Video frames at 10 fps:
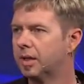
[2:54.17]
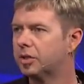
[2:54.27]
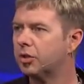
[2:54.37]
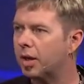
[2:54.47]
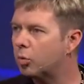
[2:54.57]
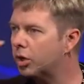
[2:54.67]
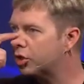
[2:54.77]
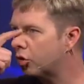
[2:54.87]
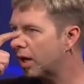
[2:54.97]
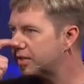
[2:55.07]
So, that word
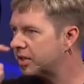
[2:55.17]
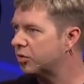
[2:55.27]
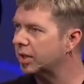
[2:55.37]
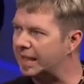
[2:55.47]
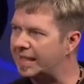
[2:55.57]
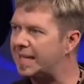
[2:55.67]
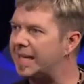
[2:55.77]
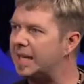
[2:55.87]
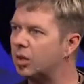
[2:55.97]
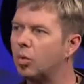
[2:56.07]
trust is really
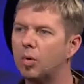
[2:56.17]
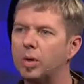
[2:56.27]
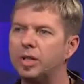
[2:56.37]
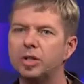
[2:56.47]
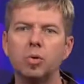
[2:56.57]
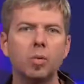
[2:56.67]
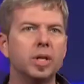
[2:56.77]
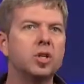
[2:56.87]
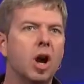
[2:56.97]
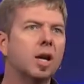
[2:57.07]
key to what we do, what we
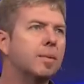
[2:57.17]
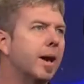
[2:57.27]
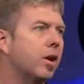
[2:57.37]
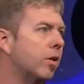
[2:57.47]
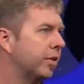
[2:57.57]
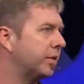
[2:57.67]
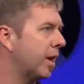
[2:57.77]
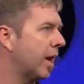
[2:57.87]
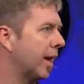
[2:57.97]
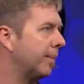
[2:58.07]
talk about all the
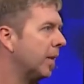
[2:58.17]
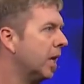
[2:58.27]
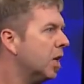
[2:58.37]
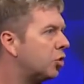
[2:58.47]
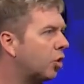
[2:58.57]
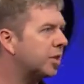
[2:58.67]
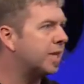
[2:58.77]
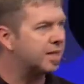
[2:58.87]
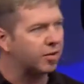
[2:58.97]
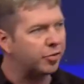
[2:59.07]
time. Trust
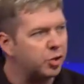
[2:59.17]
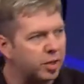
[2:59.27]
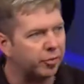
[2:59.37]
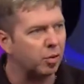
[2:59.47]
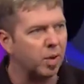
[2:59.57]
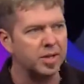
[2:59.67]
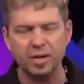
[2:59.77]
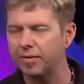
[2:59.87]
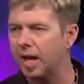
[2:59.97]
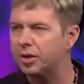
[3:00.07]
has a few different ways
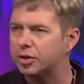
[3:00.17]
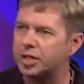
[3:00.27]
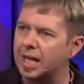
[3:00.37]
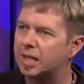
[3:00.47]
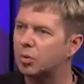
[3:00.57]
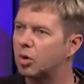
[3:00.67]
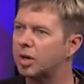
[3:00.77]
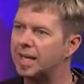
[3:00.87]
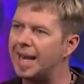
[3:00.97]
of understanding the word, a